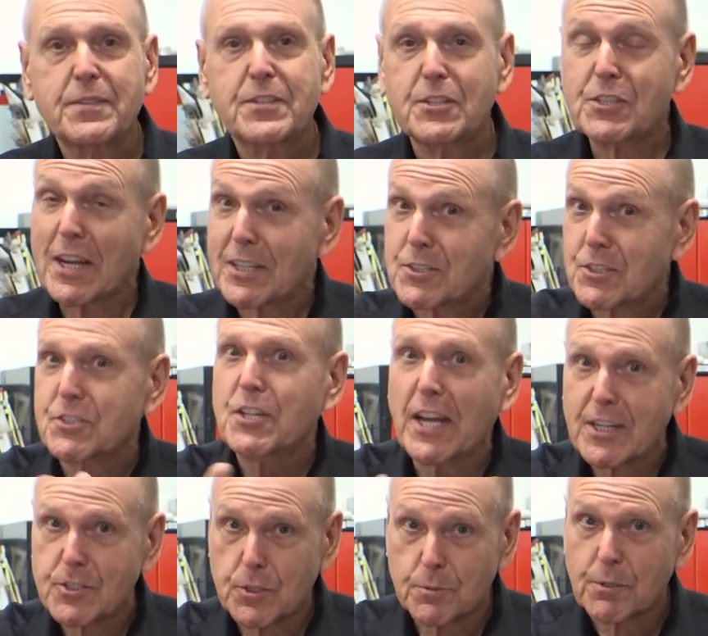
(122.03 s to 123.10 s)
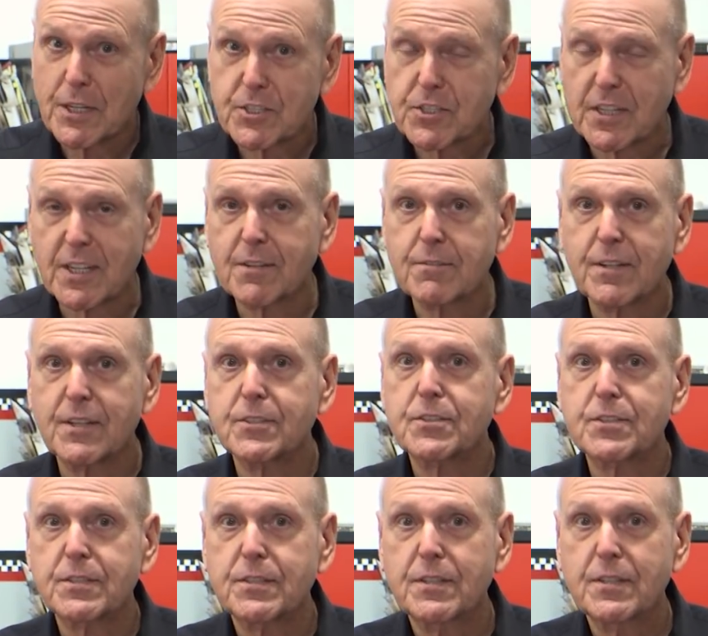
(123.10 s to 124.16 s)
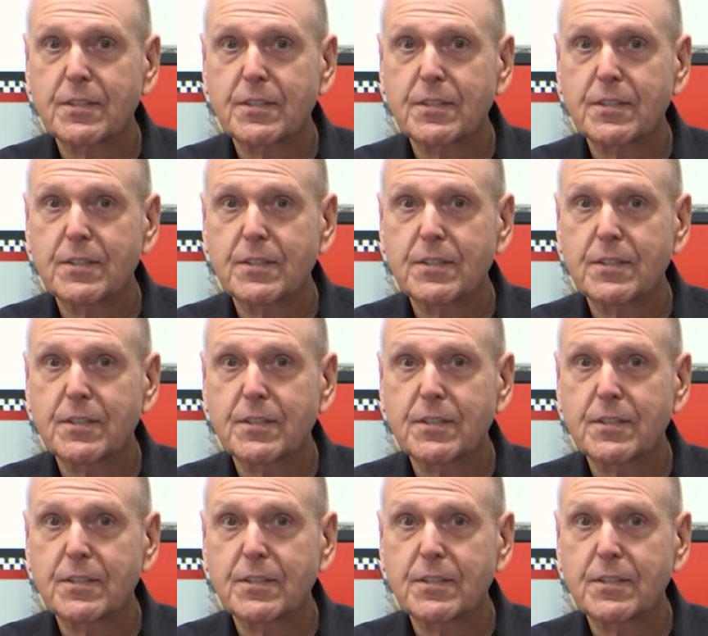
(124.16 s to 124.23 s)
to takes to sanction racing events.